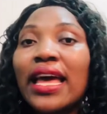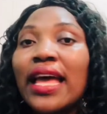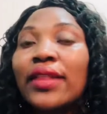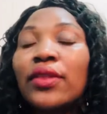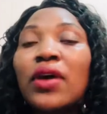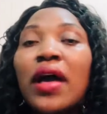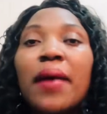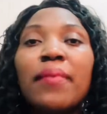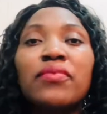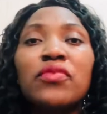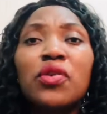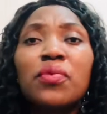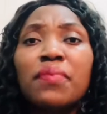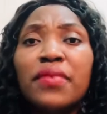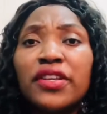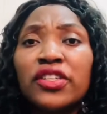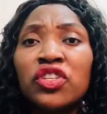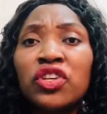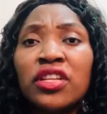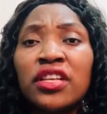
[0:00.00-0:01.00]
I'm not
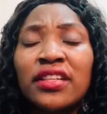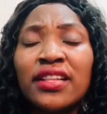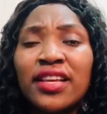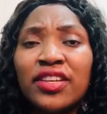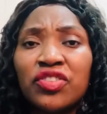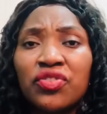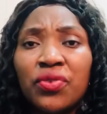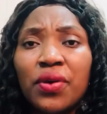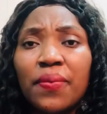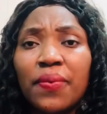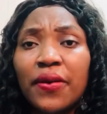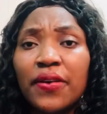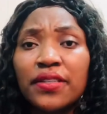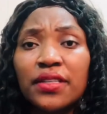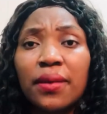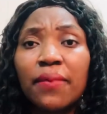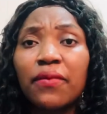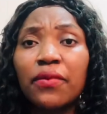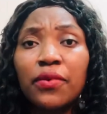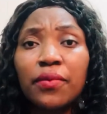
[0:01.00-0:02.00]
mentioning Nigeria
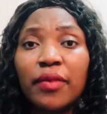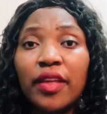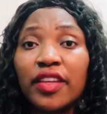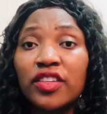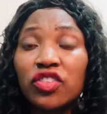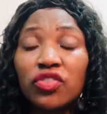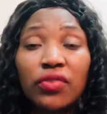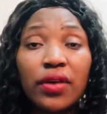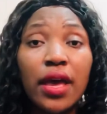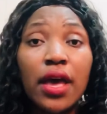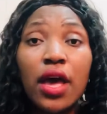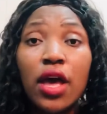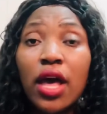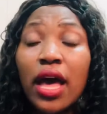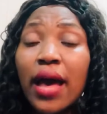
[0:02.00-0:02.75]
because I'm from Nigeria.